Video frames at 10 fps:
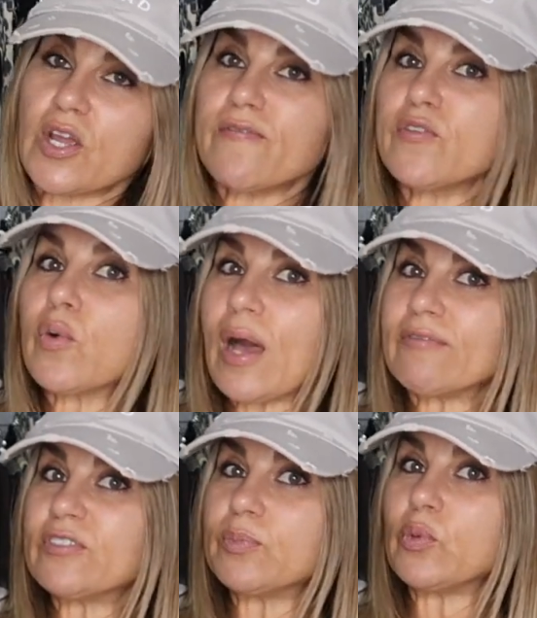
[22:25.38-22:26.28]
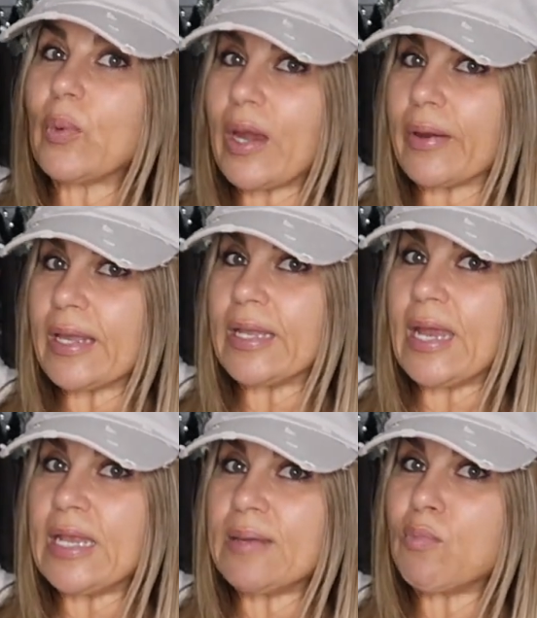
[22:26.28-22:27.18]
I don't feel comfortable wearing it
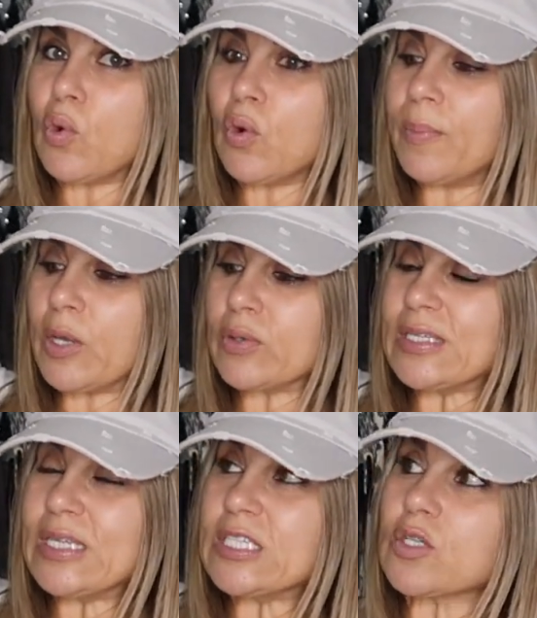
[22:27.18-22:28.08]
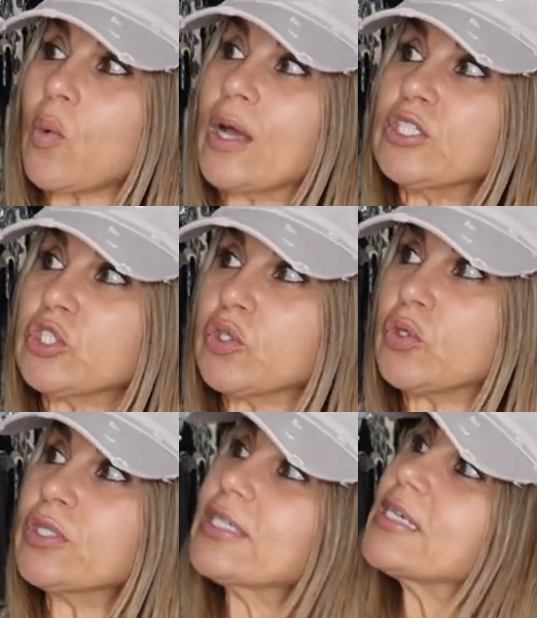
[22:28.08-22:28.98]
anymore because it is quite
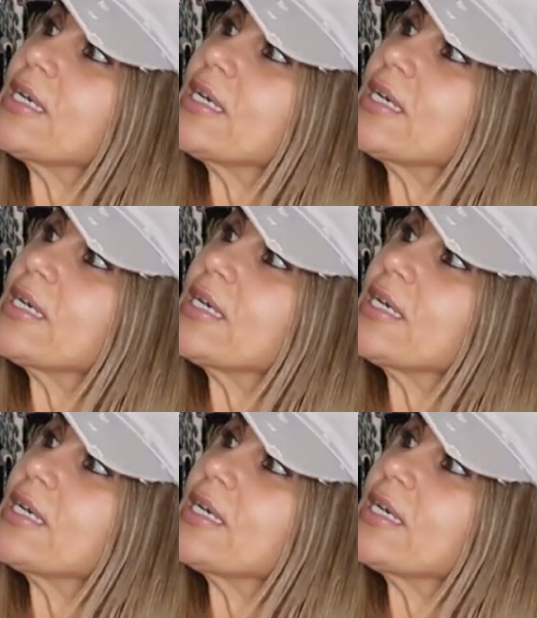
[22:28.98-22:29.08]
short.